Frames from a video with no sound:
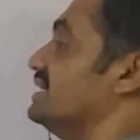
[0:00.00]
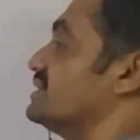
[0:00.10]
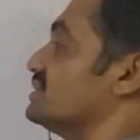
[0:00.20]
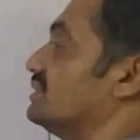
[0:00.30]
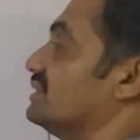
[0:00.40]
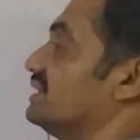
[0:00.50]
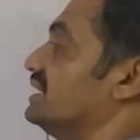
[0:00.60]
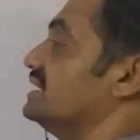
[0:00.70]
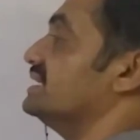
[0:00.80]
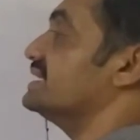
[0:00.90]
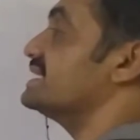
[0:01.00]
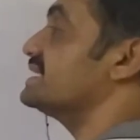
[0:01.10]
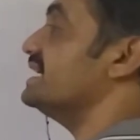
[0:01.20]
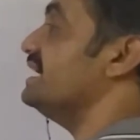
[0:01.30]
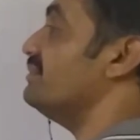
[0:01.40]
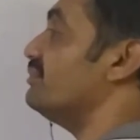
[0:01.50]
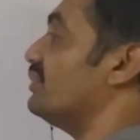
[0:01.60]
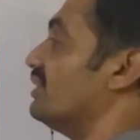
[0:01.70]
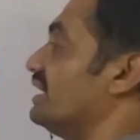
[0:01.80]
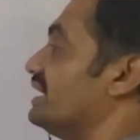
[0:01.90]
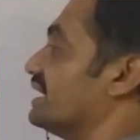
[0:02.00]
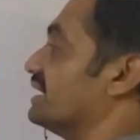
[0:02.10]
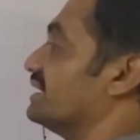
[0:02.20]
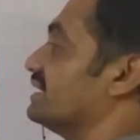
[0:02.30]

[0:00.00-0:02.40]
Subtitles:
based on a steam point